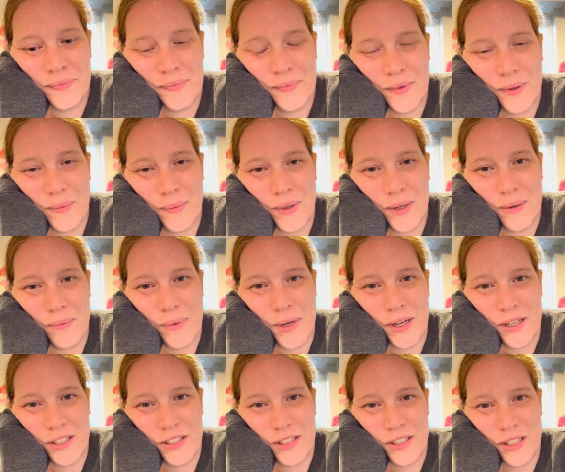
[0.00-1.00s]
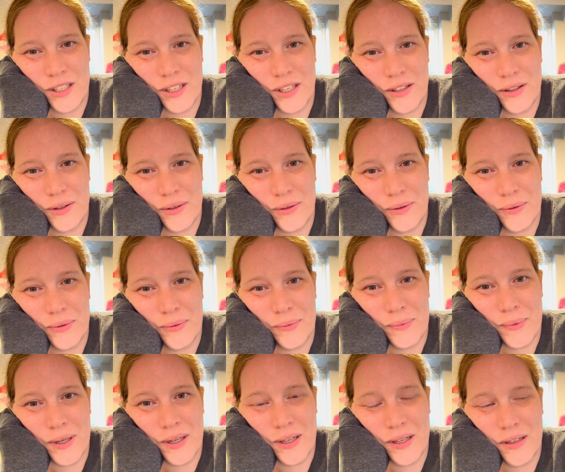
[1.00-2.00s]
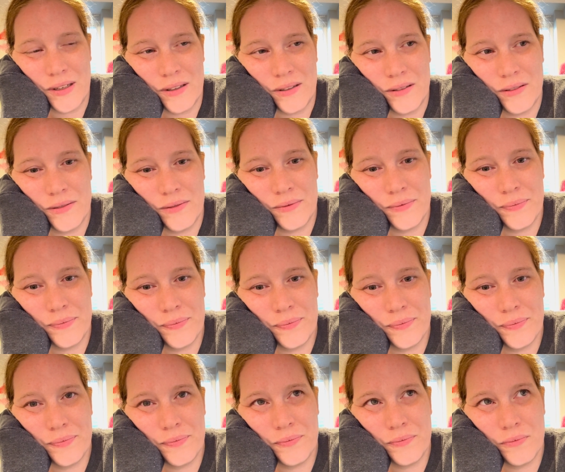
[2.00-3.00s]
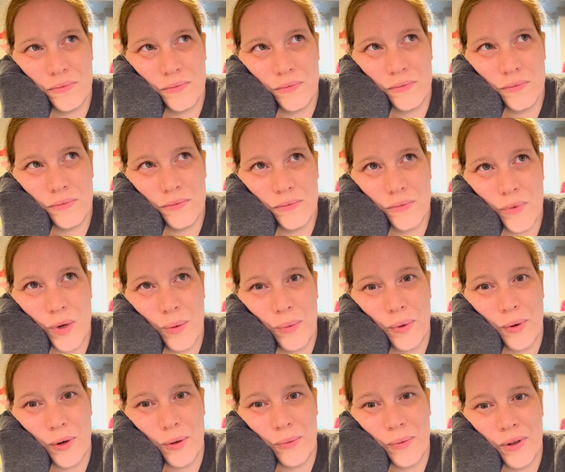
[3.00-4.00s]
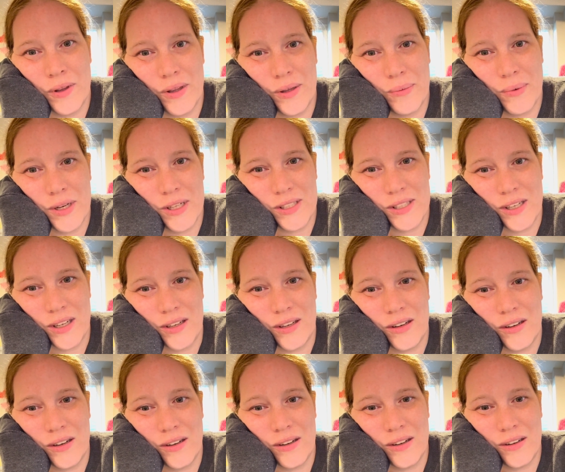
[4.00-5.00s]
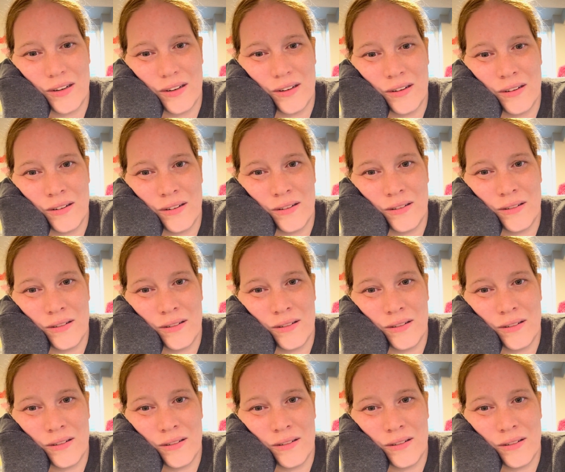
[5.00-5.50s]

I managed to get through my appointment the best I could, and